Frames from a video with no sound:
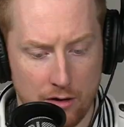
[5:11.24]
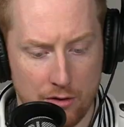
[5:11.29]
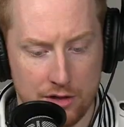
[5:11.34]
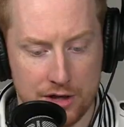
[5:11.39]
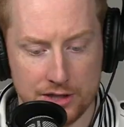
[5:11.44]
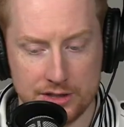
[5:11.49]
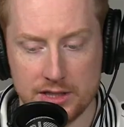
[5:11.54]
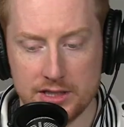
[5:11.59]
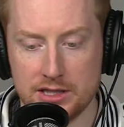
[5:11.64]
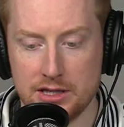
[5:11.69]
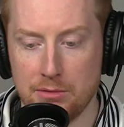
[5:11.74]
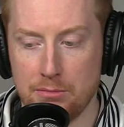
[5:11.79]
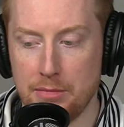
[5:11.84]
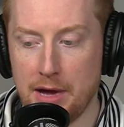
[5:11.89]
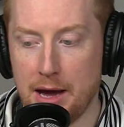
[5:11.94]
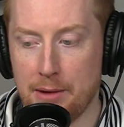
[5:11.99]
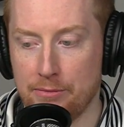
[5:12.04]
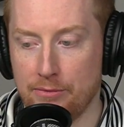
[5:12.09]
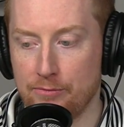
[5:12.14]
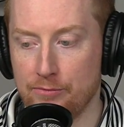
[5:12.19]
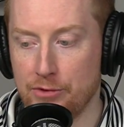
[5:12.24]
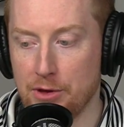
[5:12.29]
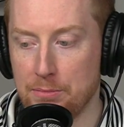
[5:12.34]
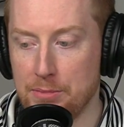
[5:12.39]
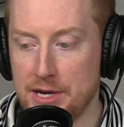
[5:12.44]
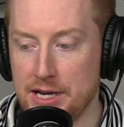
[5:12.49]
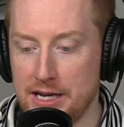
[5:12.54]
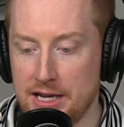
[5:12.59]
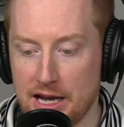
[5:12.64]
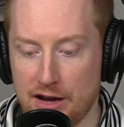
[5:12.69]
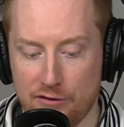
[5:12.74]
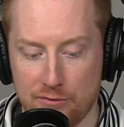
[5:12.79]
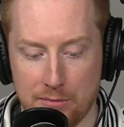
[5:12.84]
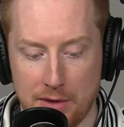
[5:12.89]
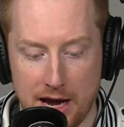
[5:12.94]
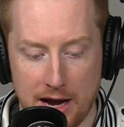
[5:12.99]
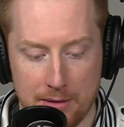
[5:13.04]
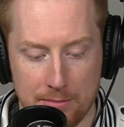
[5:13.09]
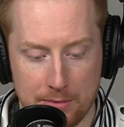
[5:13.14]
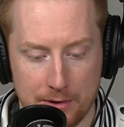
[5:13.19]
Oh, this is the map, the PDF map.